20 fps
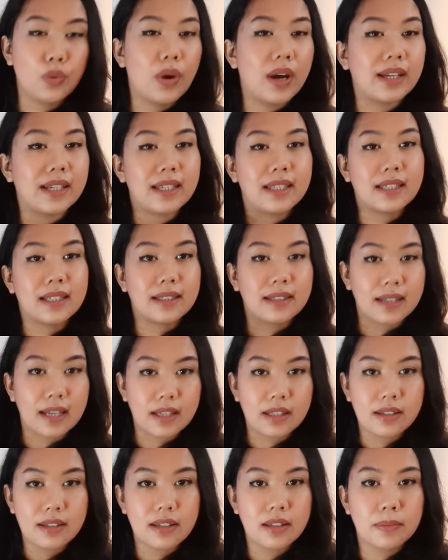What do I need to
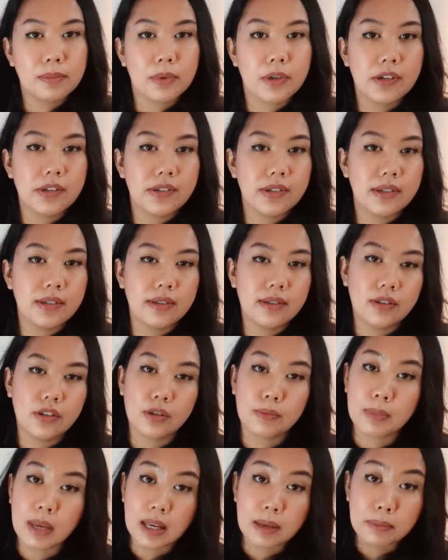say to this
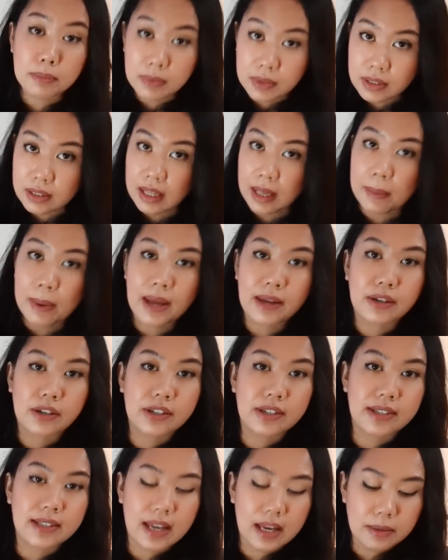person to make them
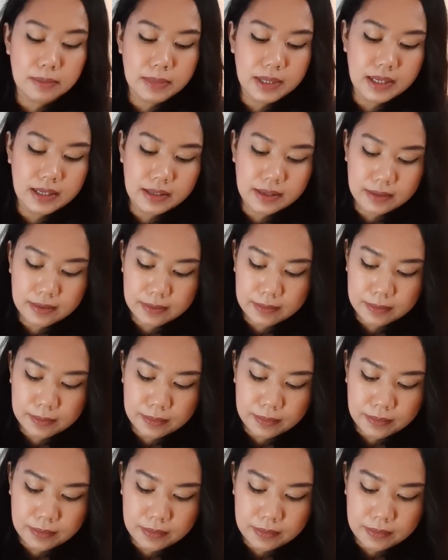understand me?